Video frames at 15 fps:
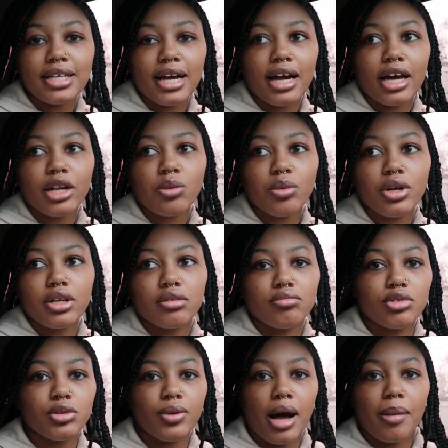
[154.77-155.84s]
I kind of want to
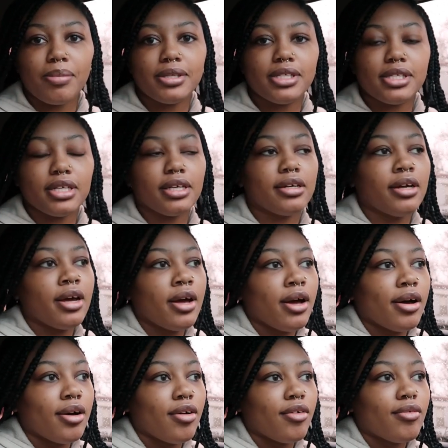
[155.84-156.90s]
do opposite,
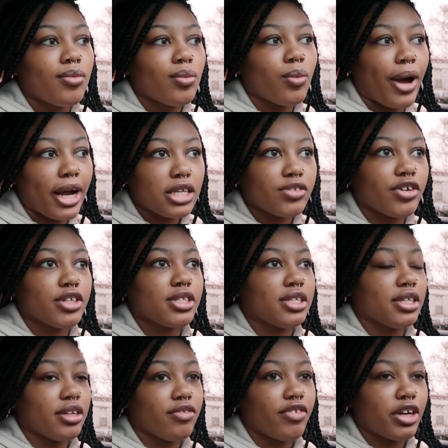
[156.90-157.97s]
wax first
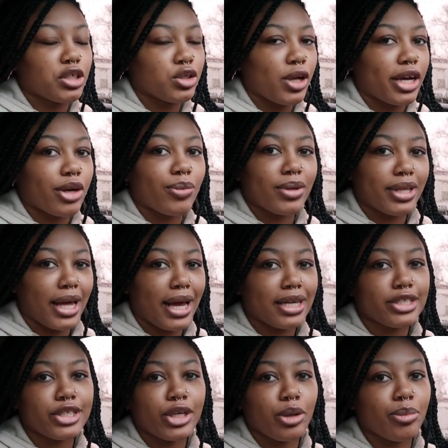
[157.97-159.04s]
then facial, so I can relax, you know.